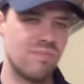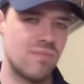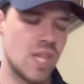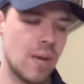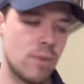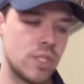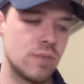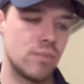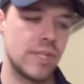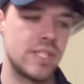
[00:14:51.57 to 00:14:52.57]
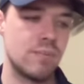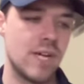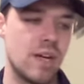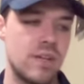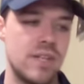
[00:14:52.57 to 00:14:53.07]
Not much complaints
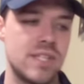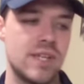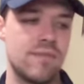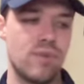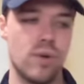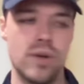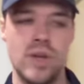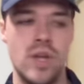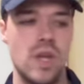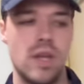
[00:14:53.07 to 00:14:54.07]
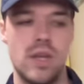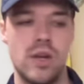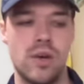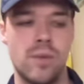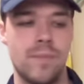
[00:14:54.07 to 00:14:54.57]
about it except for, you
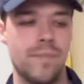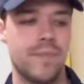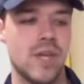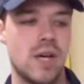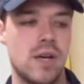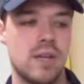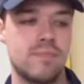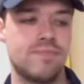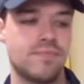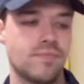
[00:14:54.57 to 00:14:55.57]
know, um,